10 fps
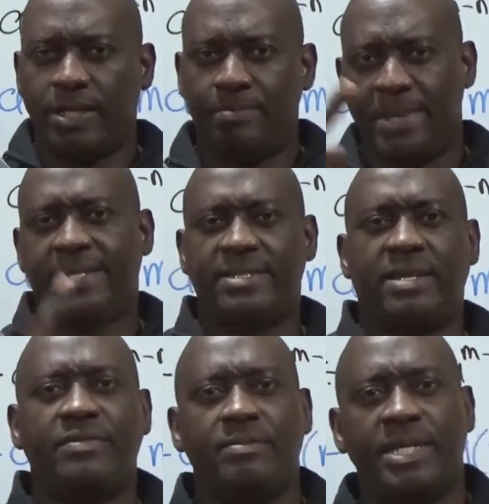The bases
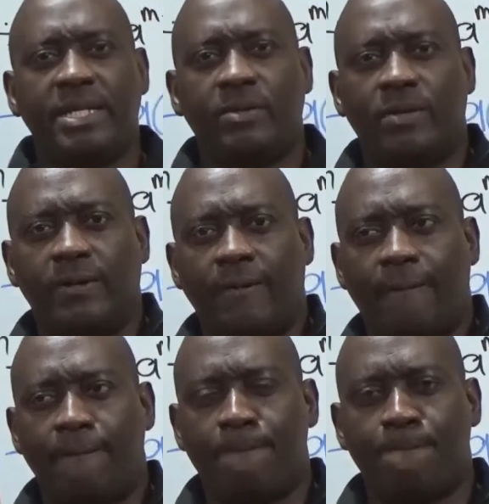have to be equal,
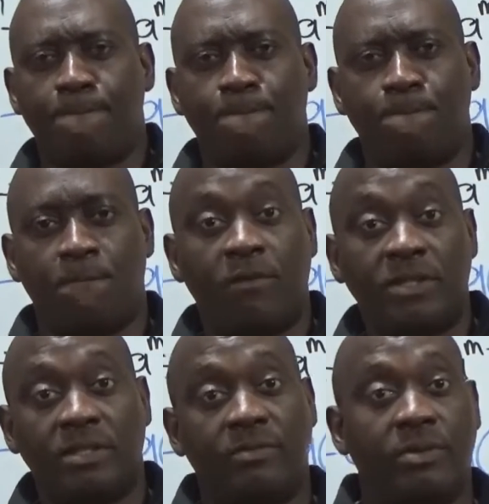
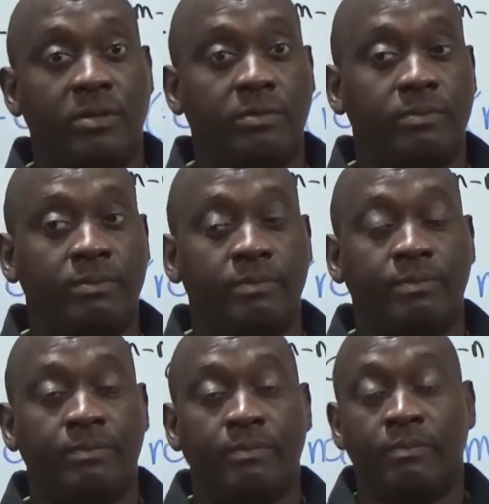first of all.
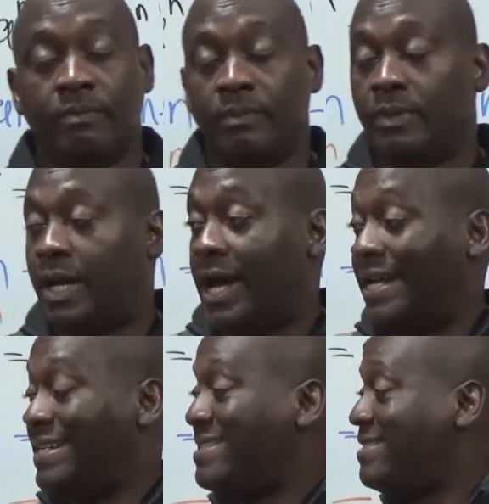
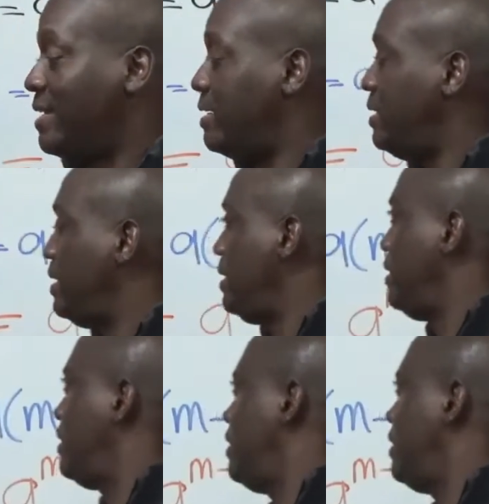And secondly,